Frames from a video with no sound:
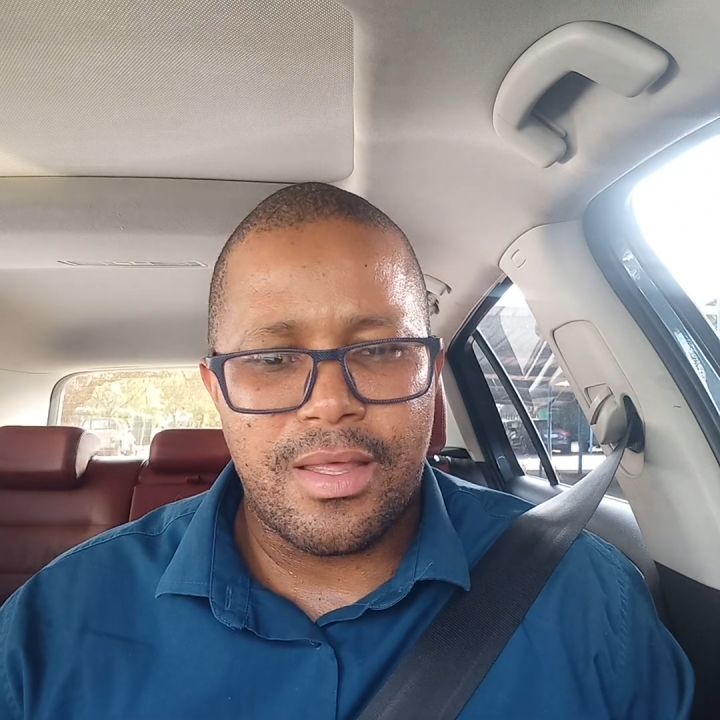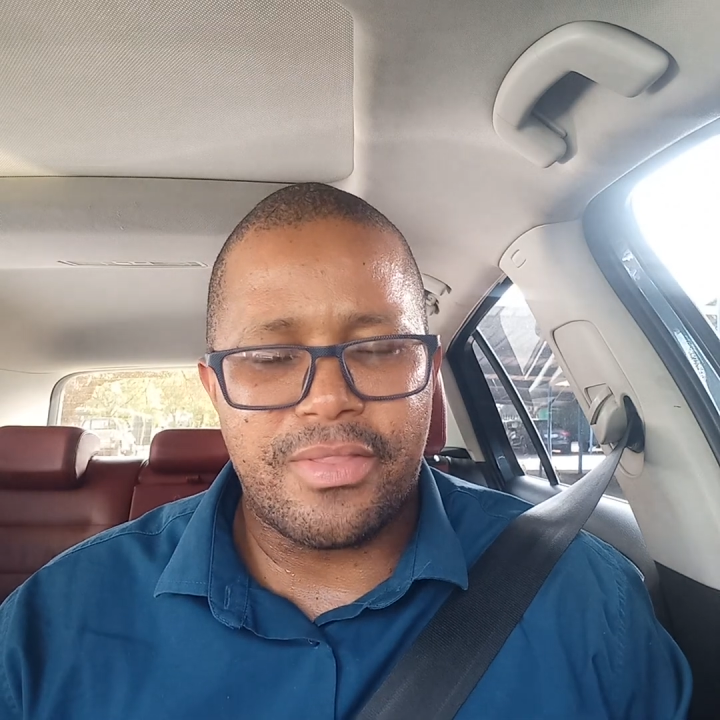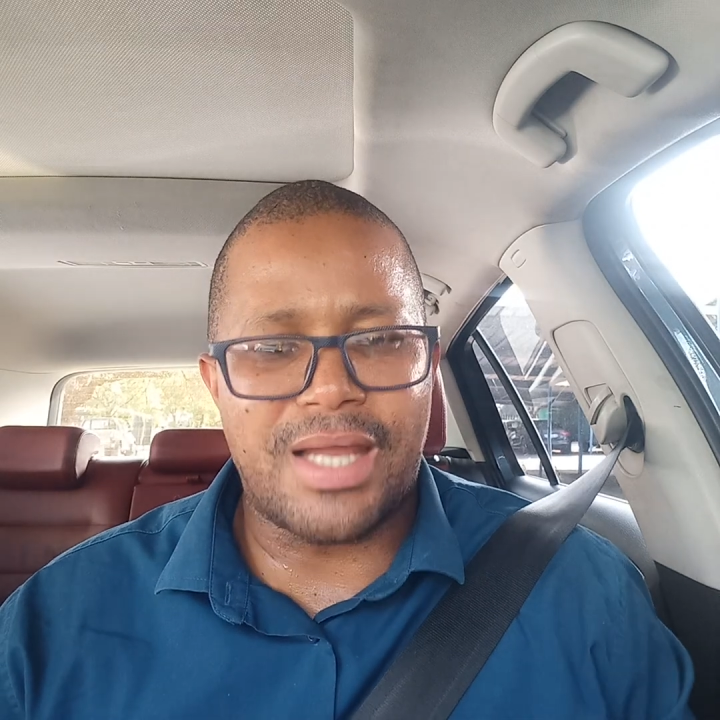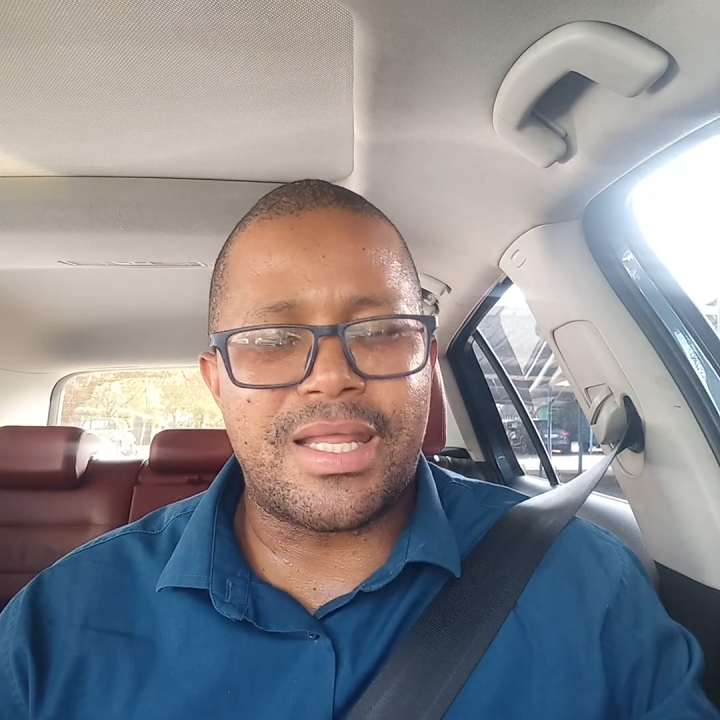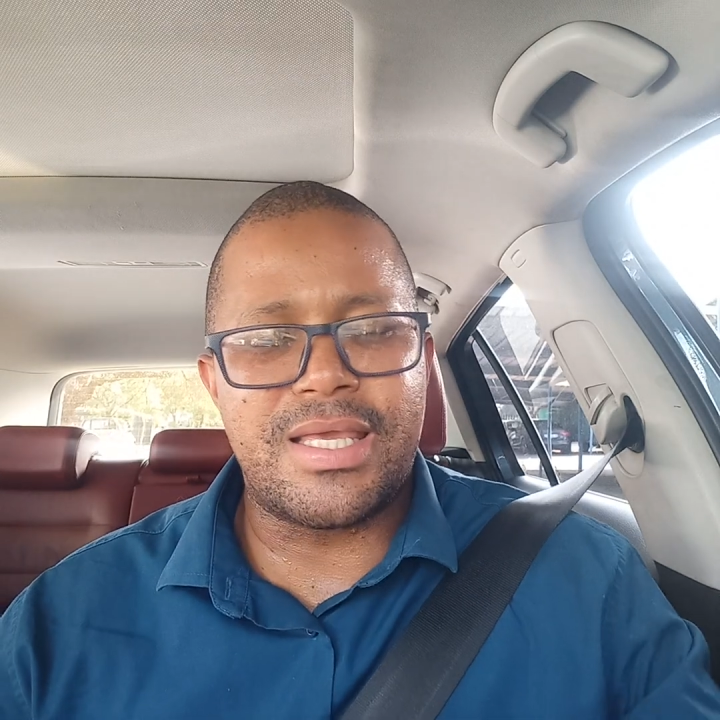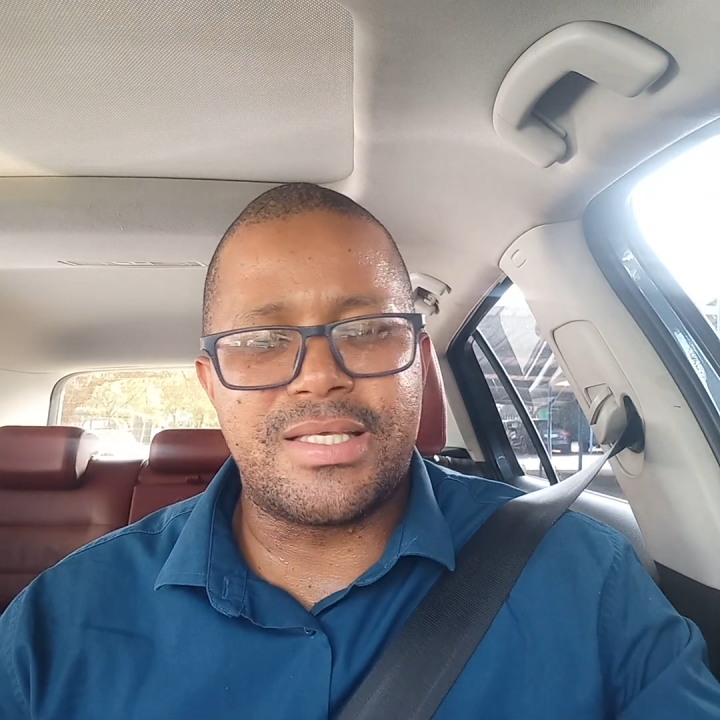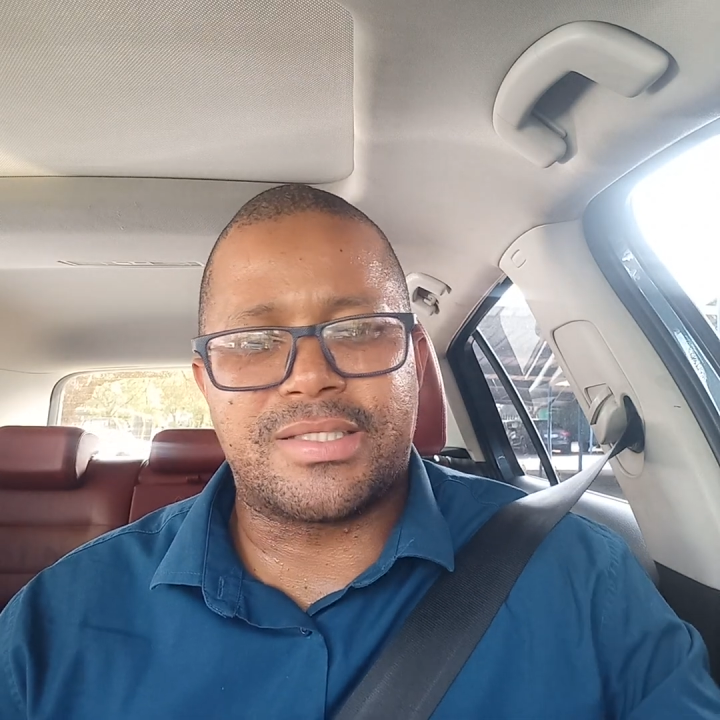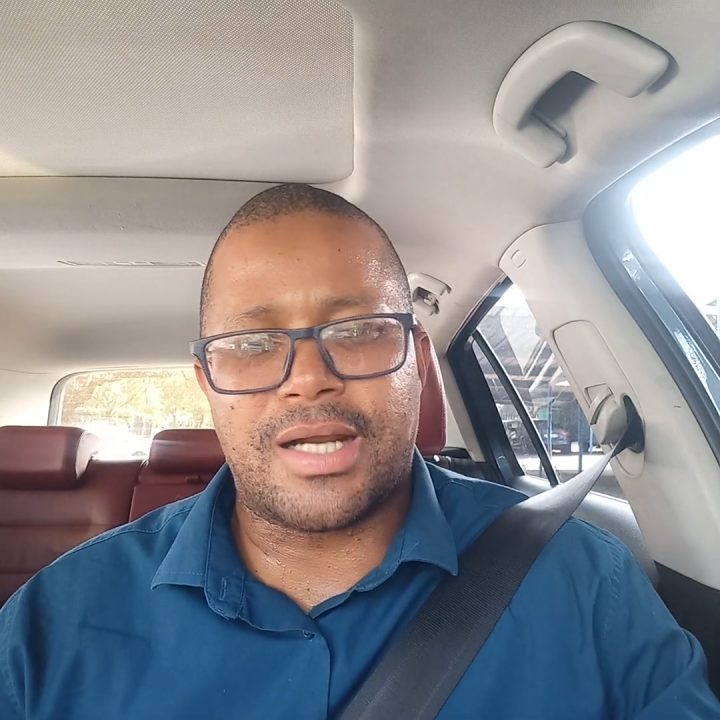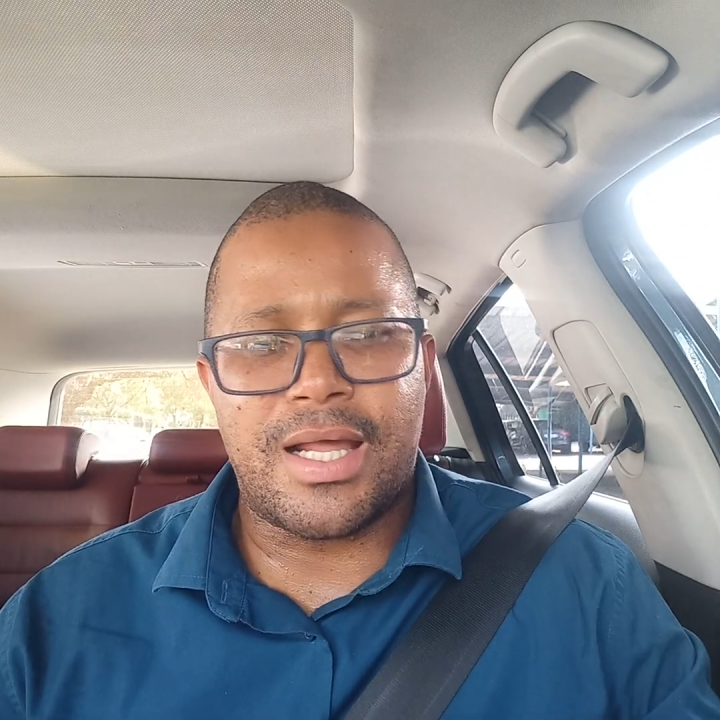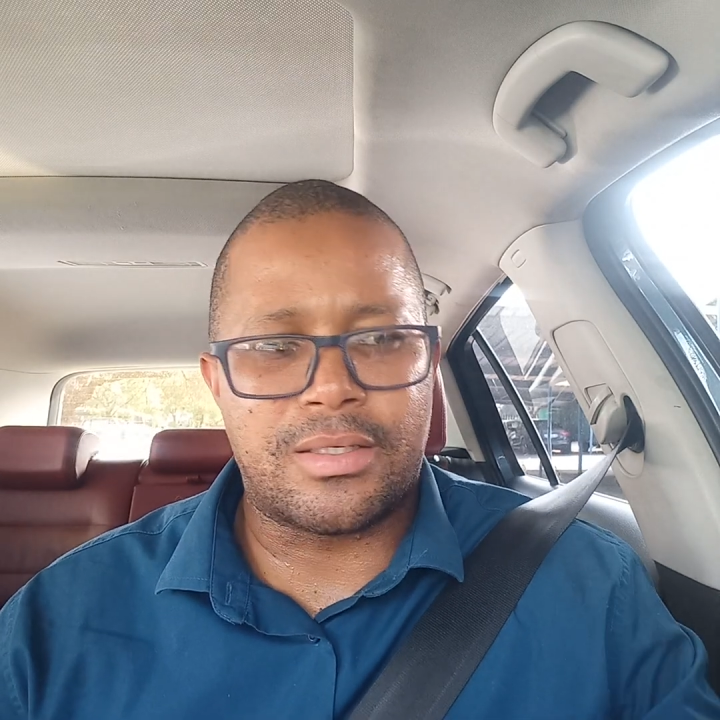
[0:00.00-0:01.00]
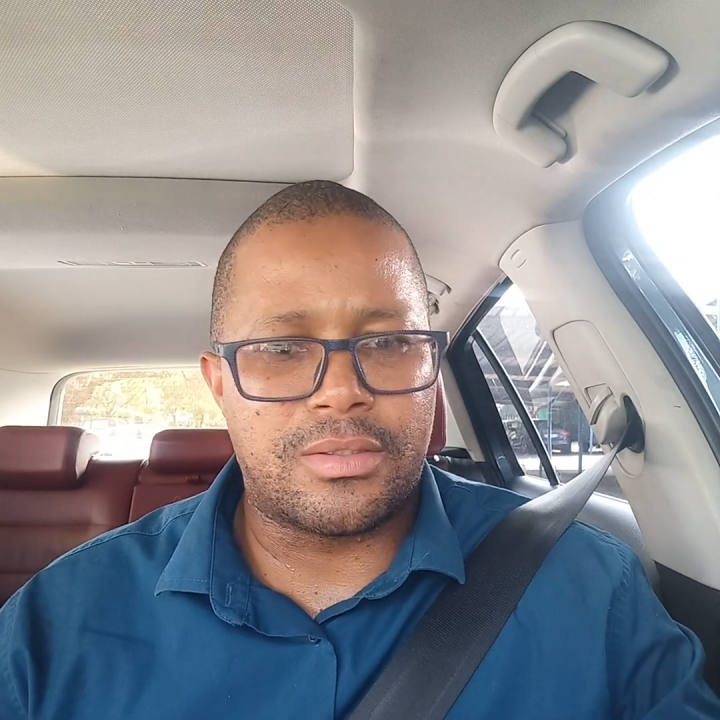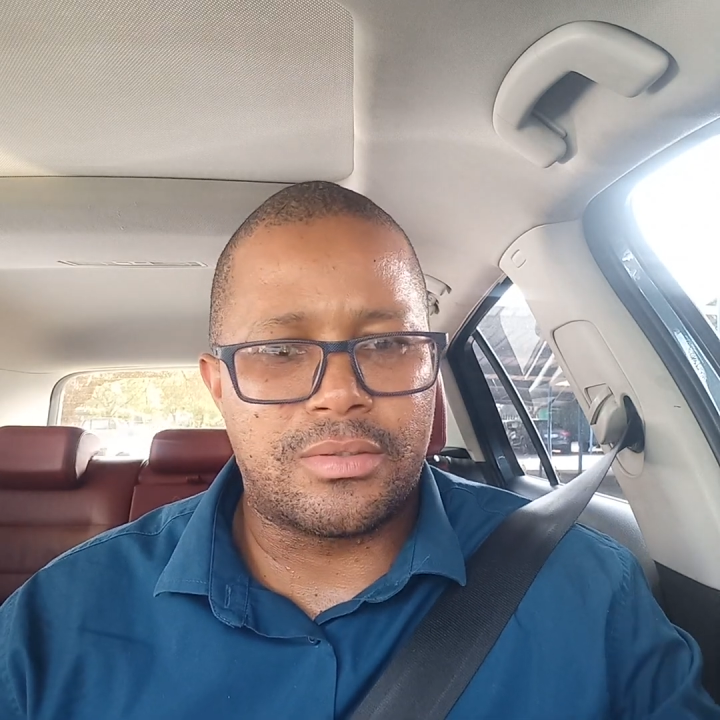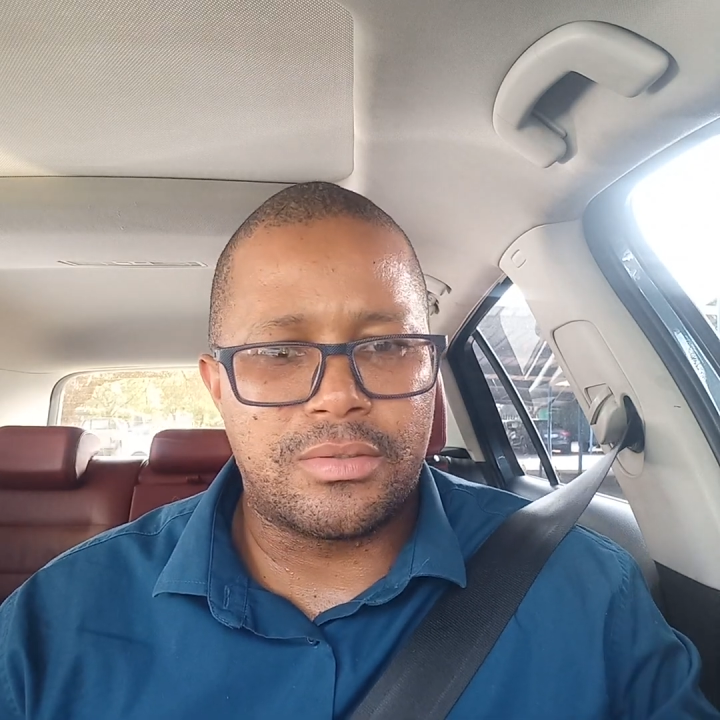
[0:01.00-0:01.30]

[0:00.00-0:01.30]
that Israel